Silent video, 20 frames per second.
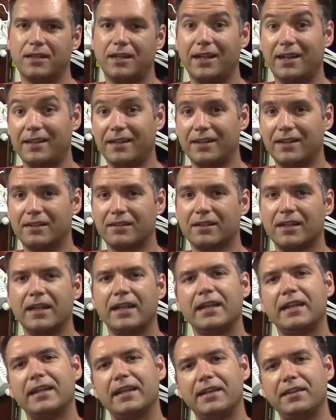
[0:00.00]
Hi there.
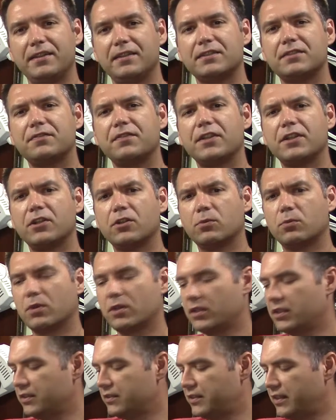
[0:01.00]
In this video,
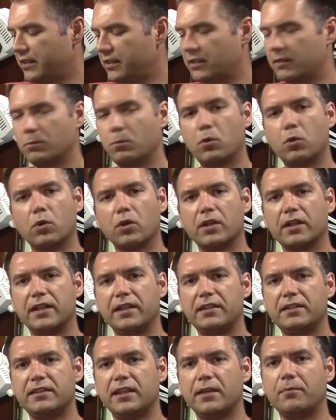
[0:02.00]
we're going to take a more
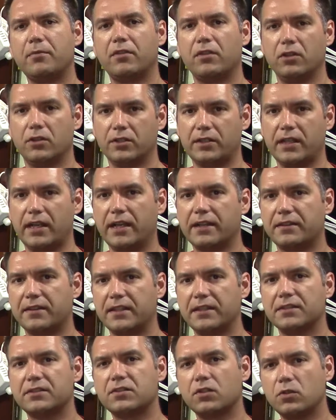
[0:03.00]
in-depth look at
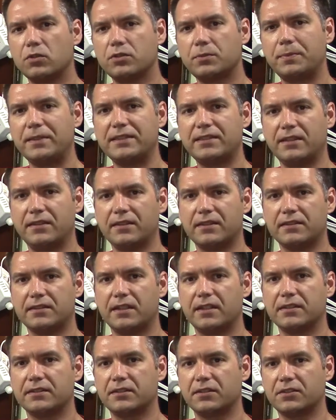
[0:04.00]
the Soulsby
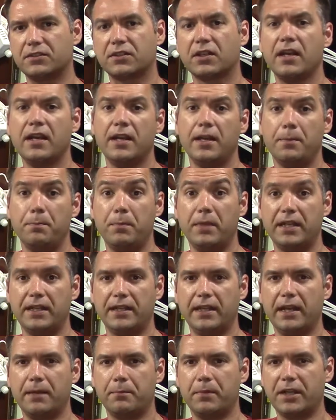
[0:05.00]
synthesizer's
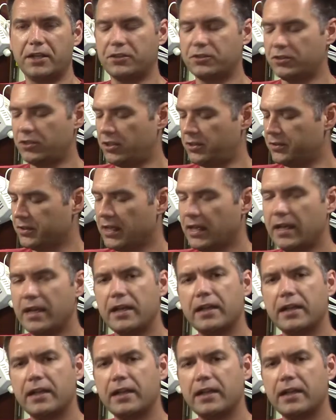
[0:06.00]
miniAtmegatron.